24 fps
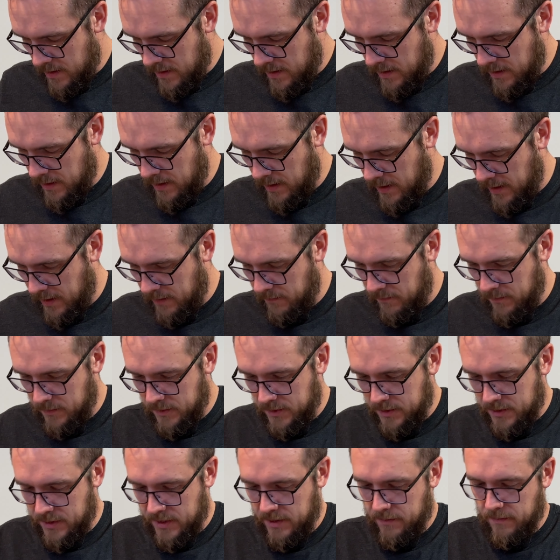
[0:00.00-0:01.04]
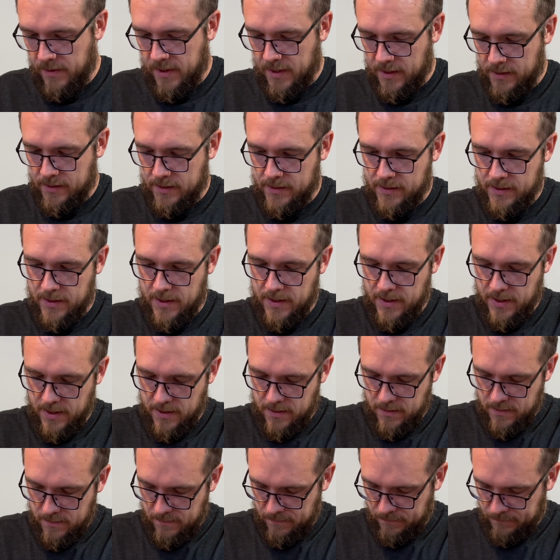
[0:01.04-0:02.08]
And we'll just see what else is in here.